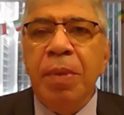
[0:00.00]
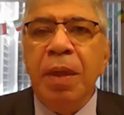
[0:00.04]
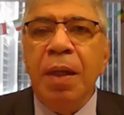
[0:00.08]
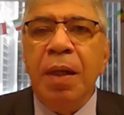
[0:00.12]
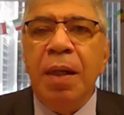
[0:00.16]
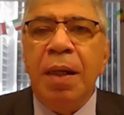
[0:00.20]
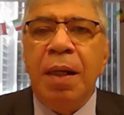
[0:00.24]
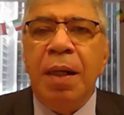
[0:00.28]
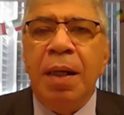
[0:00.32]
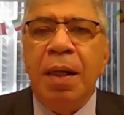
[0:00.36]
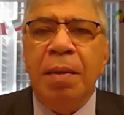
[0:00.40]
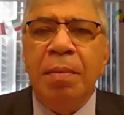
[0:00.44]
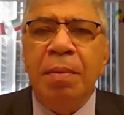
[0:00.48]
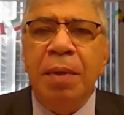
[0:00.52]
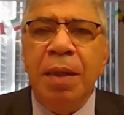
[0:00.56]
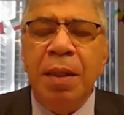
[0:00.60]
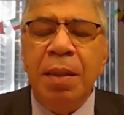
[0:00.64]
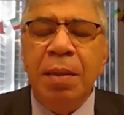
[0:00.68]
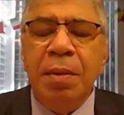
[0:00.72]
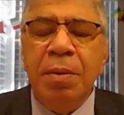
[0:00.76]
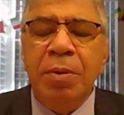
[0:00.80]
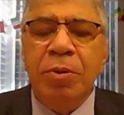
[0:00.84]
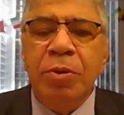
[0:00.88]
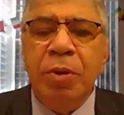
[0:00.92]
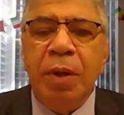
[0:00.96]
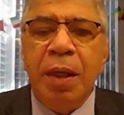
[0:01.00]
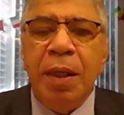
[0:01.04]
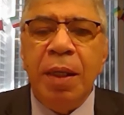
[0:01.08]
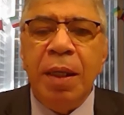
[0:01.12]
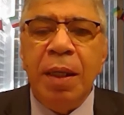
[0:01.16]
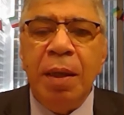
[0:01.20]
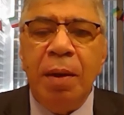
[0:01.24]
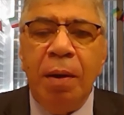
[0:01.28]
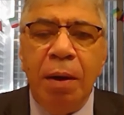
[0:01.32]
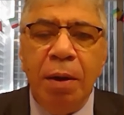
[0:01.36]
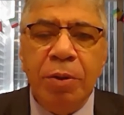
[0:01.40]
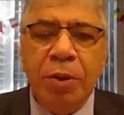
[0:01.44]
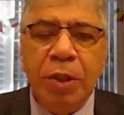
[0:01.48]
To a
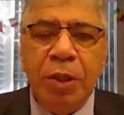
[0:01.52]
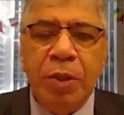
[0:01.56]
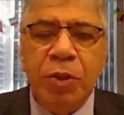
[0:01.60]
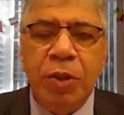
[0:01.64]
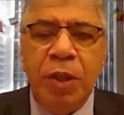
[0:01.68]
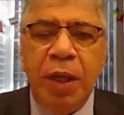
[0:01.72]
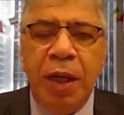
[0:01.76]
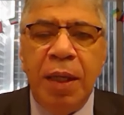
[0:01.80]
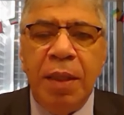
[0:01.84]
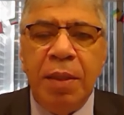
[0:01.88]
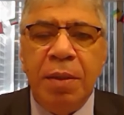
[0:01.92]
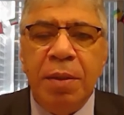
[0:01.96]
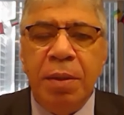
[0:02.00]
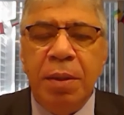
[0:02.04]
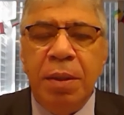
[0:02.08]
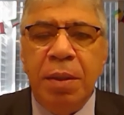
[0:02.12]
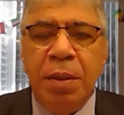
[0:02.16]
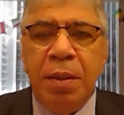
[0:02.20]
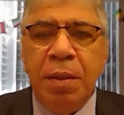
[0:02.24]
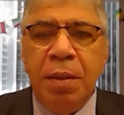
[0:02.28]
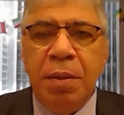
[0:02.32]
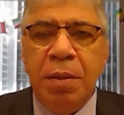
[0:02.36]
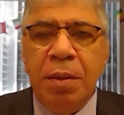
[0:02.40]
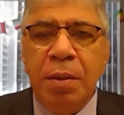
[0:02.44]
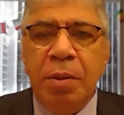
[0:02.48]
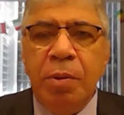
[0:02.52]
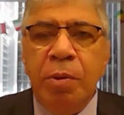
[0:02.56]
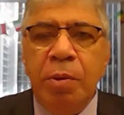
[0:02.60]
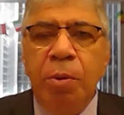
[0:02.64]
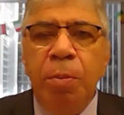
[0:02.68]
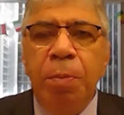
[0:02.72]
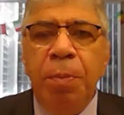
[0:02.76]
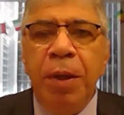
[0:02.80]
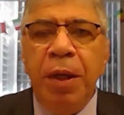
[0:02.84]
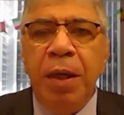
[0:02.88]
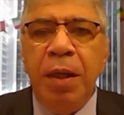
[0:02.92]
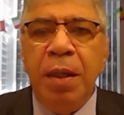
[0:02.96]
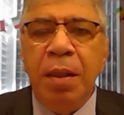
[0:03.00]
large extent, the
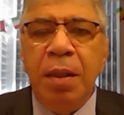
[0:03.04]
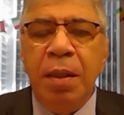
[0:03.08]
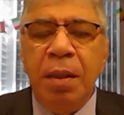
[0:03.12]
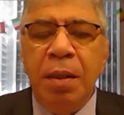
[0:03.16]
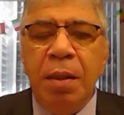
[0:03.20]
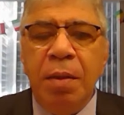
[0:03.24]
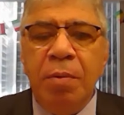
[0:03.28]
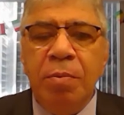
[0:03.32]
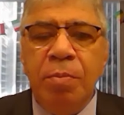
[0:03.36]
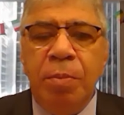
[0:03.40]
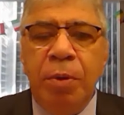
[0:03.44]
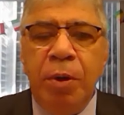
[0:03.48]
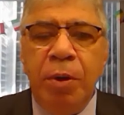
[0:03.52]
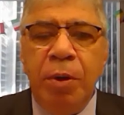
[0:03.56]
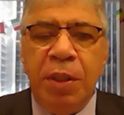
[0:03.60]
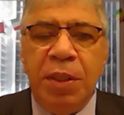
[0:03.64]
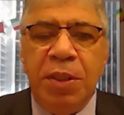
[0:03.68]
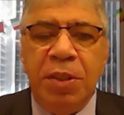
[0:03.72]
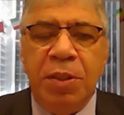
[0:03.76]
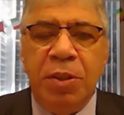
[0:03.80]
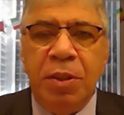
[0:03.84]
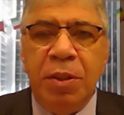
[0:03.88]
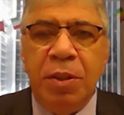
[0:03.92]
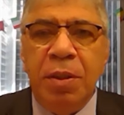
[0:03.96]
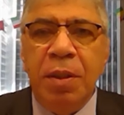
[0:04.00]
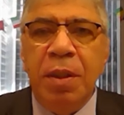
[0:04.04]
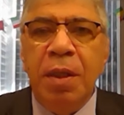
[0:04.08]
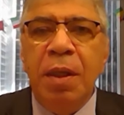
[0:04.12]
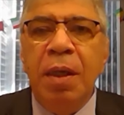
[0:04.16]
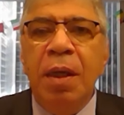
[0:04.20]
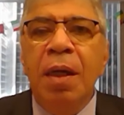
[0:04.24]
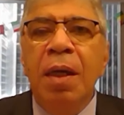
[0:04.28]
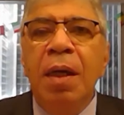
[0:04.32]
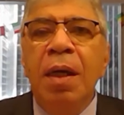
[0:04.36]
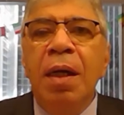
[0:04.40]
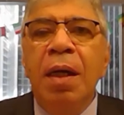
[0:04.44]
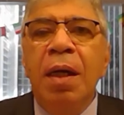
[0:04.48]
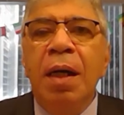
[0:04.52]
grouping of BRICS
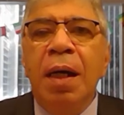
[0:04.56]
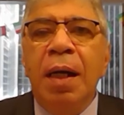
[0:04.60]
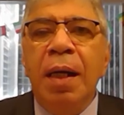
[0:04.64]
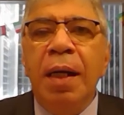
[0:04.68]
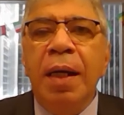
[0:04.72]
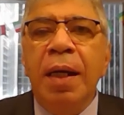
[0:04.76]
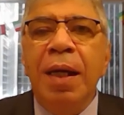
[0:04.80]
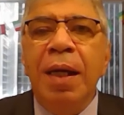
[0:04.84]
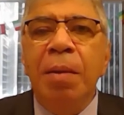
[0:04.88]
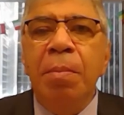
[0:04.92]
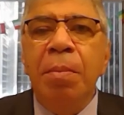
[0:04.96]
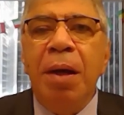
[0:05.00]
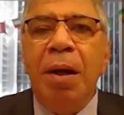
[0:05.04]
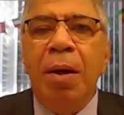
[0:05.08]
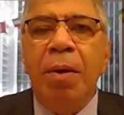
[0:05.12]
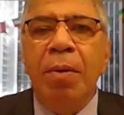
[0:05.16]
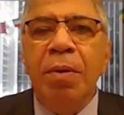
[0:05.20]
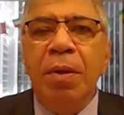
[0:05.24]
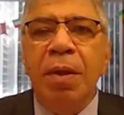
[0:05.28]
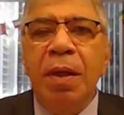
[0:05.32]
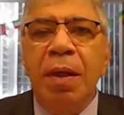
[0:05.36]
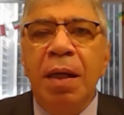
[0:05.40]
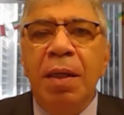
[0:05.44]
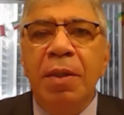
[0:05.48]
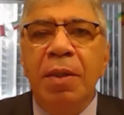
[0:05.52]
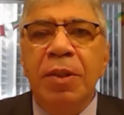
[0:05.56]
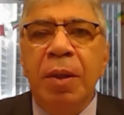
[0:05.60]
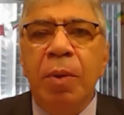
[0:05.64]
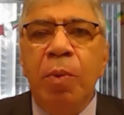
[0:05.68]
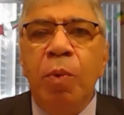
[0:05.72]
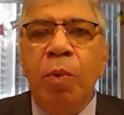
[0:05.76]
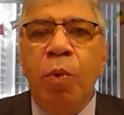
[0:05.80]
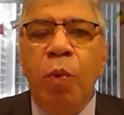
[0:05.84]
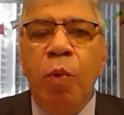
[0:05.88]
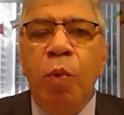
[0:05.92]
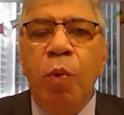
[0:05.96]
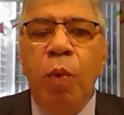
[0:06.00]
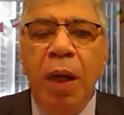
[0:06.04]
came out as a
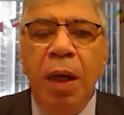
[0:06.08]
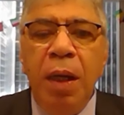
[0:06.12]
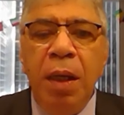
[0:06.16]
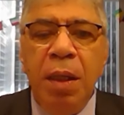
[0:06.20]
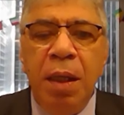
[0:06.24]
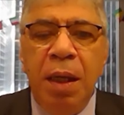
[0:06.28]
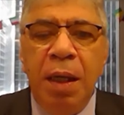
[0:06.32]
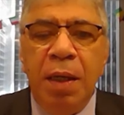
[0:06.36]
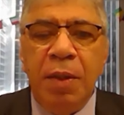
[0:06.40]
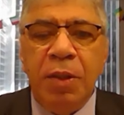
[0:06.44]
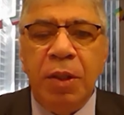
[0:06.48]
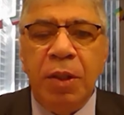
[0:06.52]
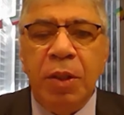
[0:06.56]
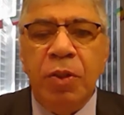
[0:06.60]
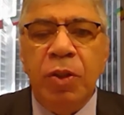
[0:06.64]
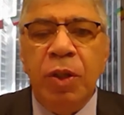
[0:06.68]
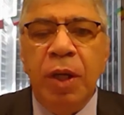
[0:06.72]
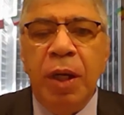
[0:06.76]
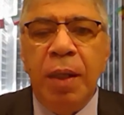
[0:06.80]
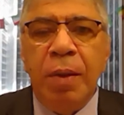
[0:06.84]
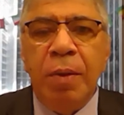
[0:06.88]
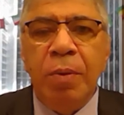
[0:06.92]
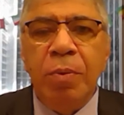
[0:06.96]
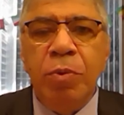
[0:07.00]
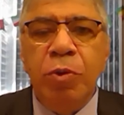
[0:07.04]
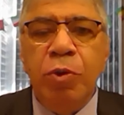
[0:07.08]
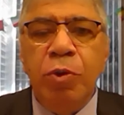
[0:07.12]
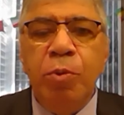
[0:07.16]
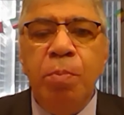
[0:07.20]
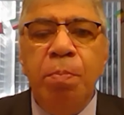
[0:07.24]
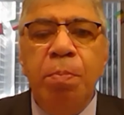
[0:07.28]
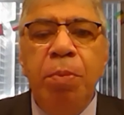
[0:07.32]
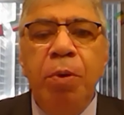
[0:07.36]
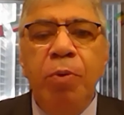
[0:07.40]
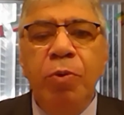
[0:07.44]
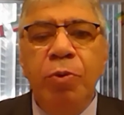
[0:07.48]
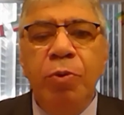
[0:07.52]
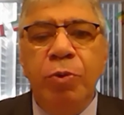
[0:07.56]
way, as a channel to
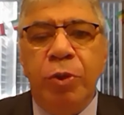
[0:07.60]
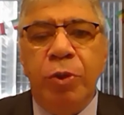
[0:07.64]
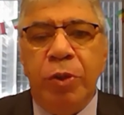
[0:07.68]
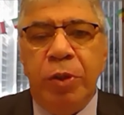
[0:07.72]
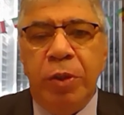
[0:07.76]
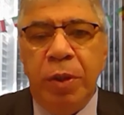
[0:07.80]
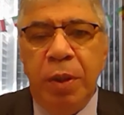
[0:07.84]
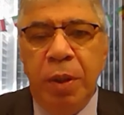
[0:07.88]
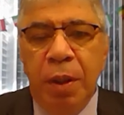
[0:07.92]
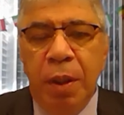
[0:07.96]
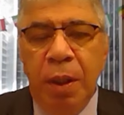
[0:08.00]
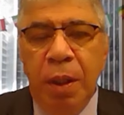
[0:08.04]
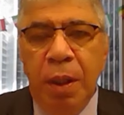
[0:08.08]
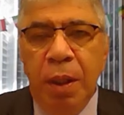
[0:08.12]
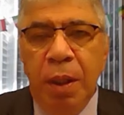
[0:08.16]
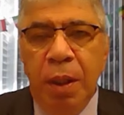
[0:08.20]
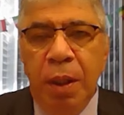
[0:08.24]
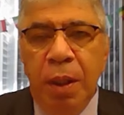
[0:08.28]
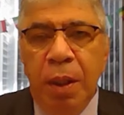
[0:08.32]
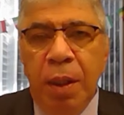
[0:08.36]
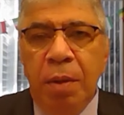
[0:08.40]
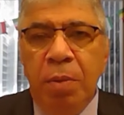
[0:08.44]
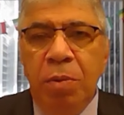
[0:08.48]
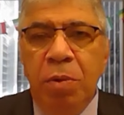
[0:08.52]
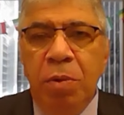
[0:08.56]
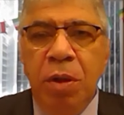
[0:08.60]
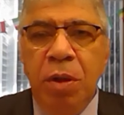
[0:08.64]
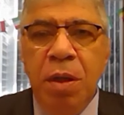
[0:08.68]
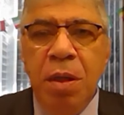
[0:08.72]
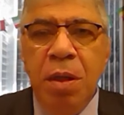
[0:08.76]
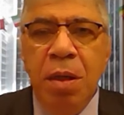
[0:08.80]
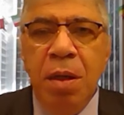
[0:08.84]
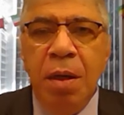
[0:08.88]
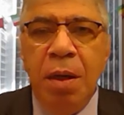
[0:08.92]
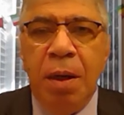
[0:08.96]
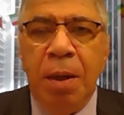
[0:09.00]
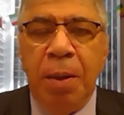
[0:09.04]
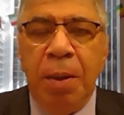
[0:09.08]
boost
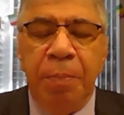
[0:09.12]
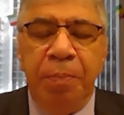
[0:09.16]
the